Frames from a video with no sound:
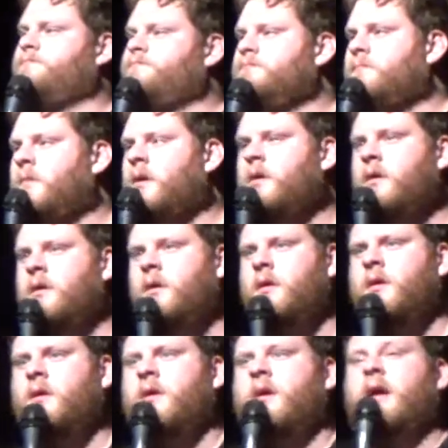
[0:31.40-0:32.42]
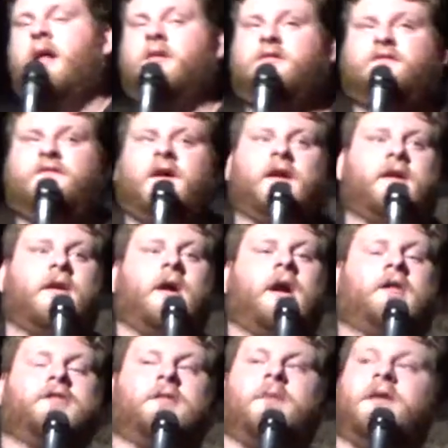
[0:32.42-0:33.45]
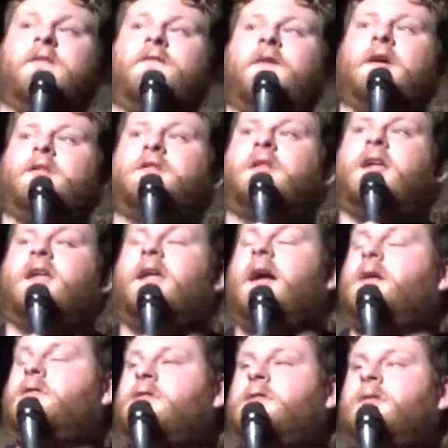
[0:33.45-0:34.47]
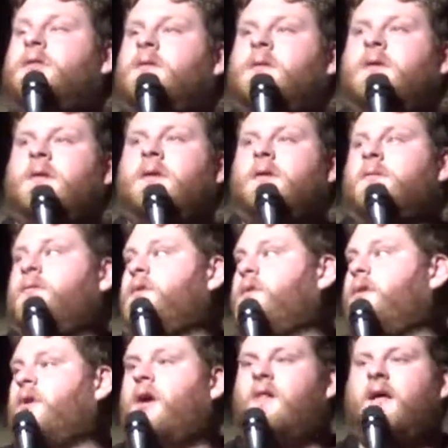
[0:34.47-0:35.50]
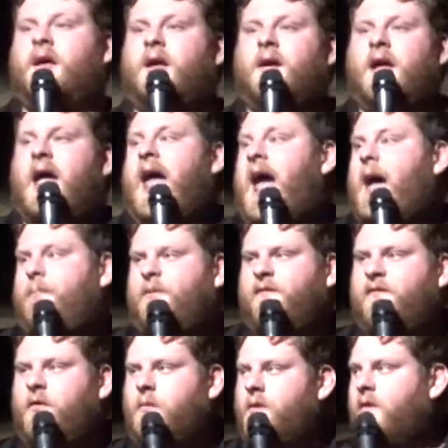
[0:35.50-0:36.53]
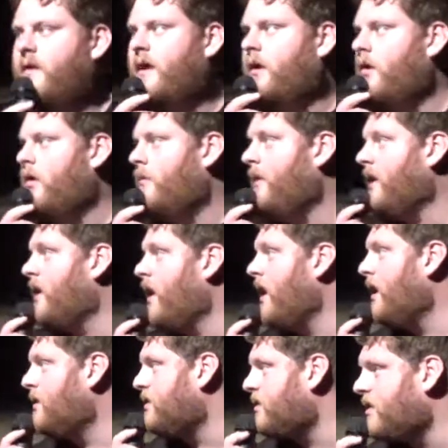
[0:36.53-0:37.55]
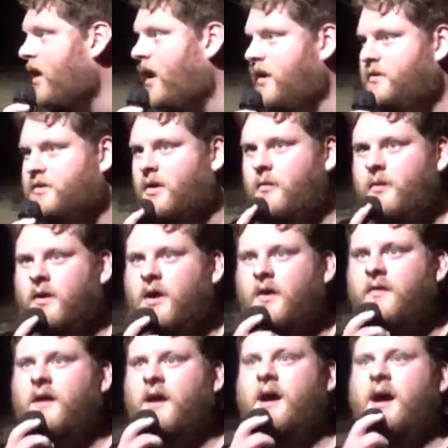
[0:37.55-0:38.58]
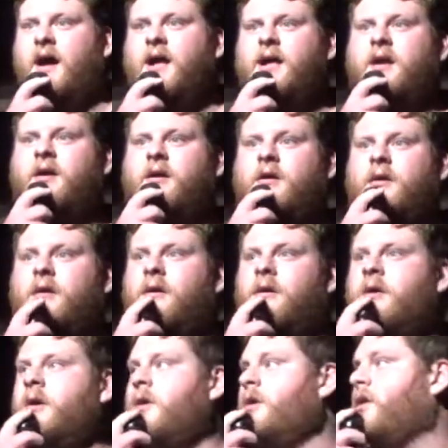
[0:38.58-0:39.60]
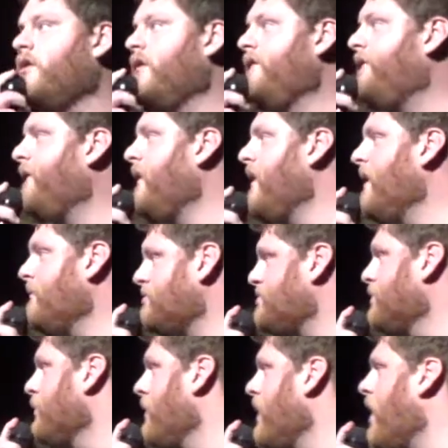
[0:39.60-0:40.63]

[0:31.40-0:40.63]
and it's fucking awesome. And if I say yes, dude, they're all like happy for me. They're like, oh my God, Scott's going on the hike. Good for him. Should we